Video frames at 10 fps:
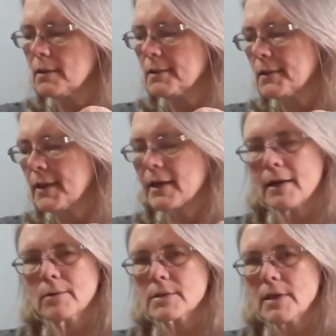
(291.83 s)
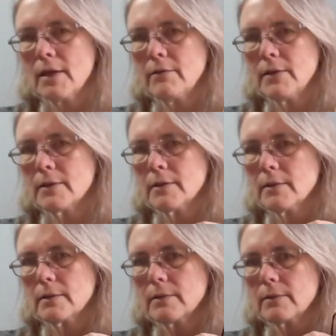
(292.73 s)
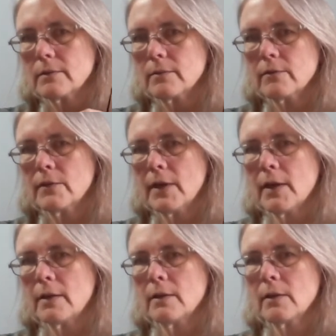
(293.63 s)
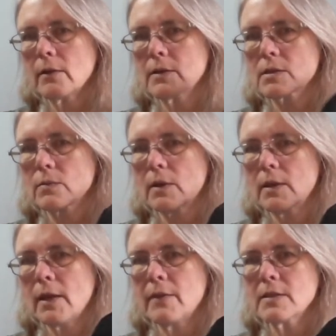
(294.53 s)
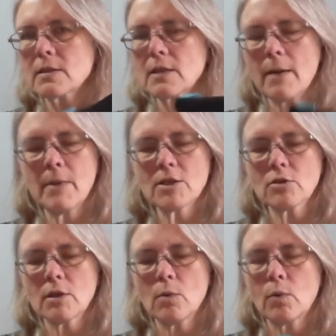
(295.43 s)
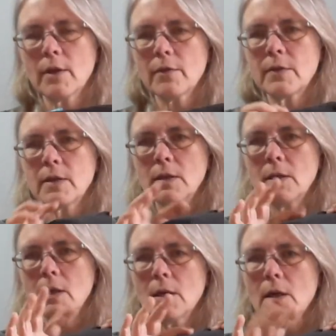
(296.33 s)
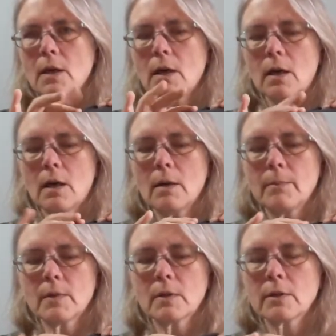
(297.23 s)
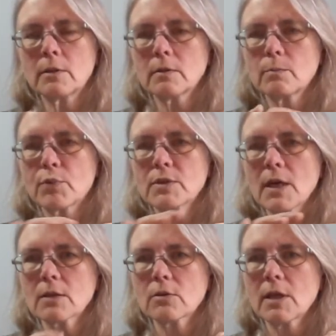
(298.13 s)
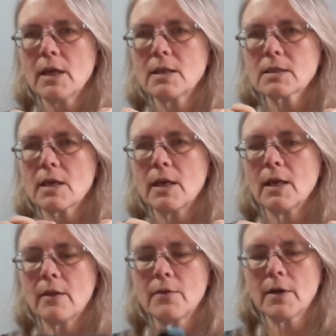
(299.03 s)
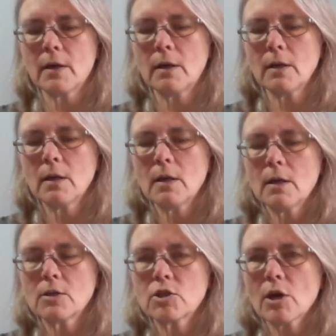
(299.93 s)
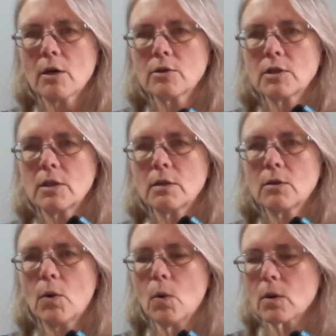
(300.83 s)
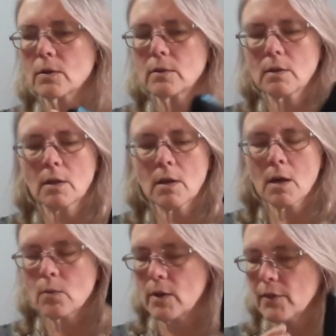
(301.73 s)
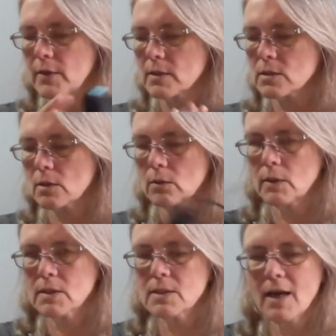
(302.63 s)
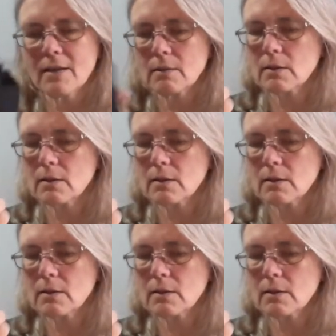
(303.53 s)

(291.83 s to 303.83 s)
an ounce heavier than this one. And this, I measured it with the little protector case and the charging cord along with it. So it's not